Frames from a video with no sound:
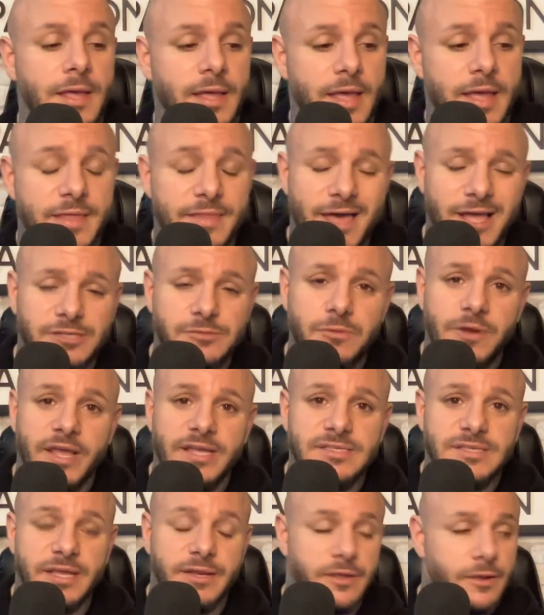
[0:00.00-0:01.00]
And that's when I
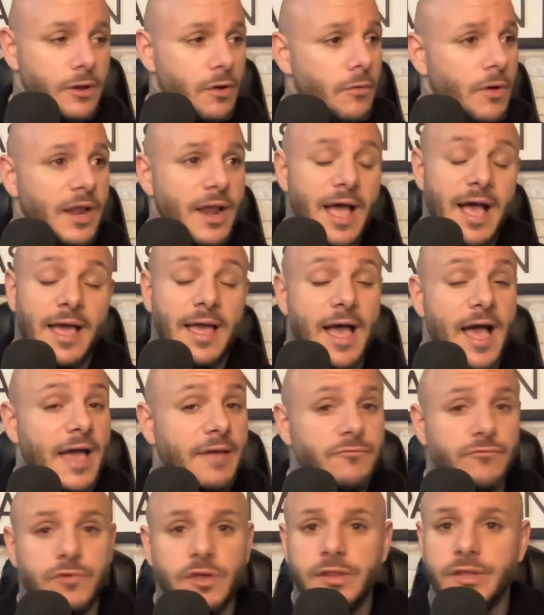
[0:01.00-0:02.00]
said, you know what? I
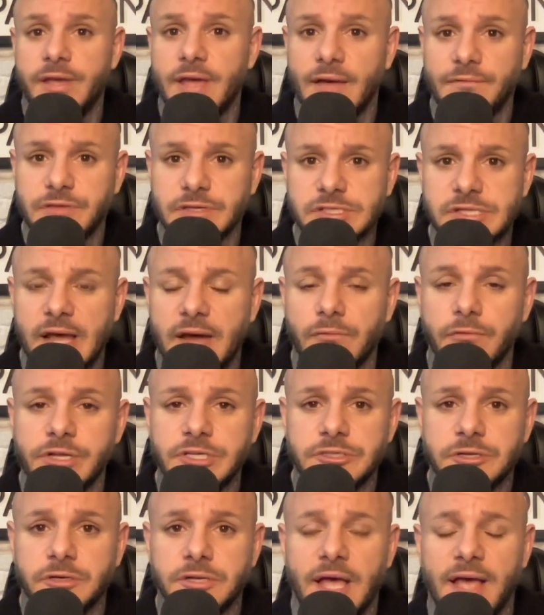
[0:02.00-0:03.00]
really have to start
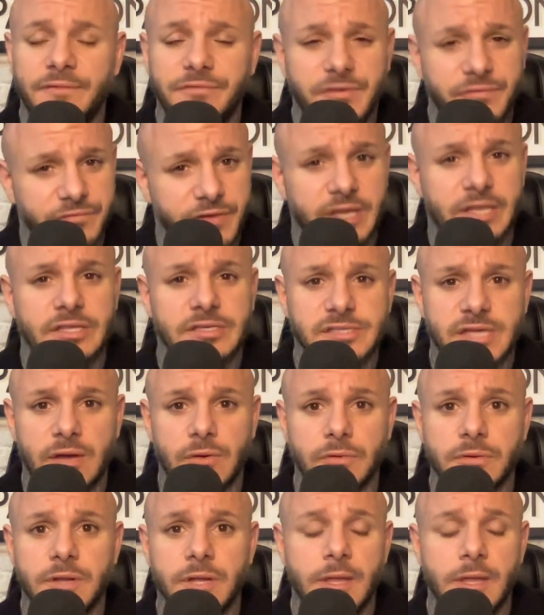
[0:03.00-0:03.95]
research. I have to figure this out.